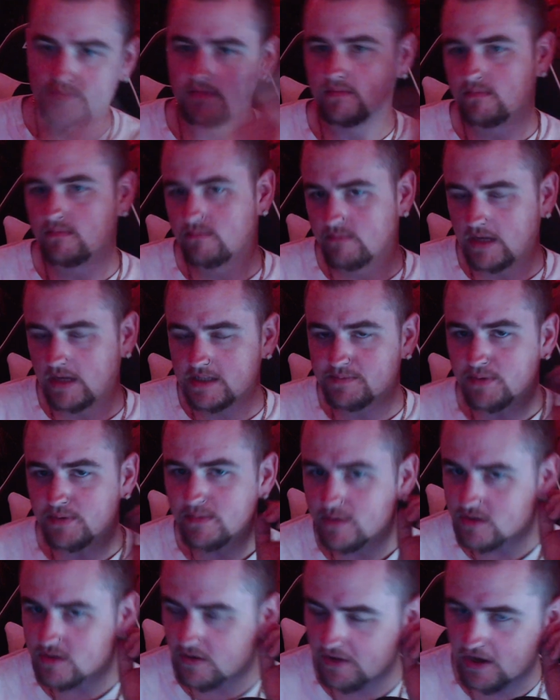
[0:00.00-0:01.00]
that's pretty
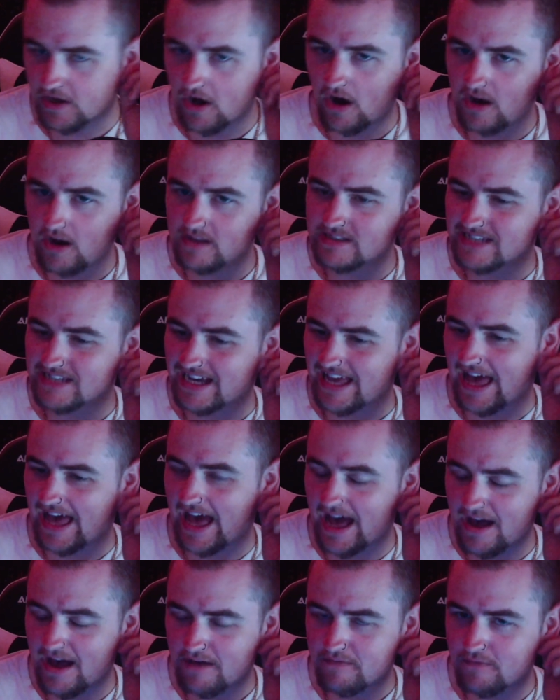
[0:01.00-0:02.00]
much all the cons I
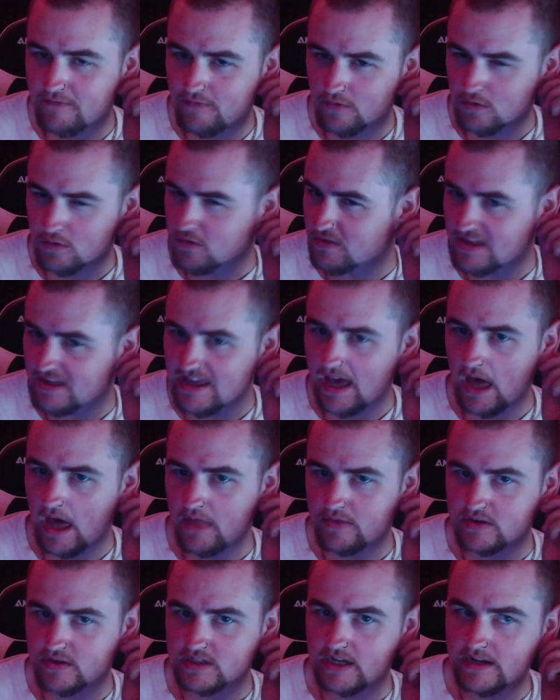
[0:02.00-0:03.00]
have for the
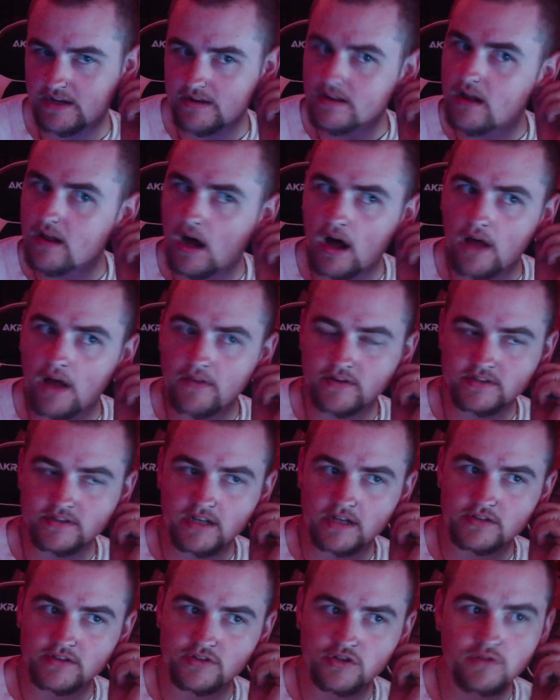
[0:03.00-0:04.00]
8th gen. There's
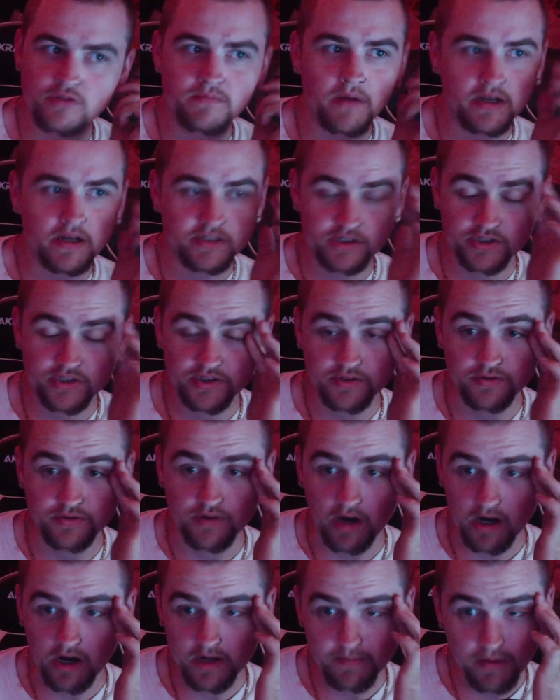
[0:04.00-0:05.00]
not too much to
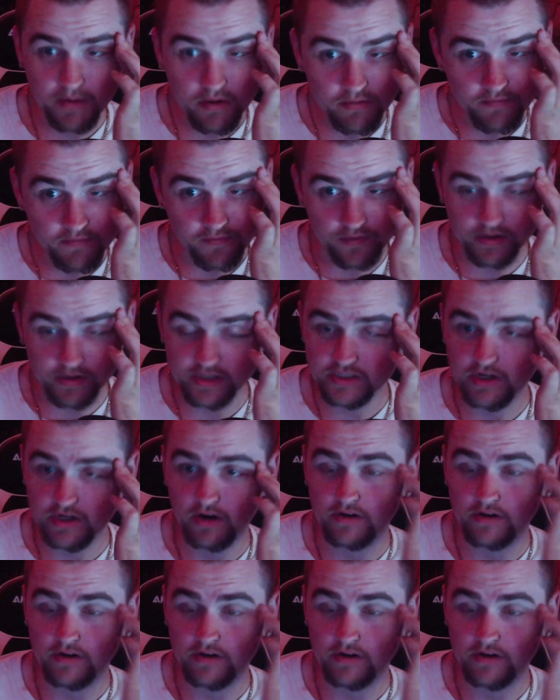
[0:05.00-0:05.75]
talk about for each car.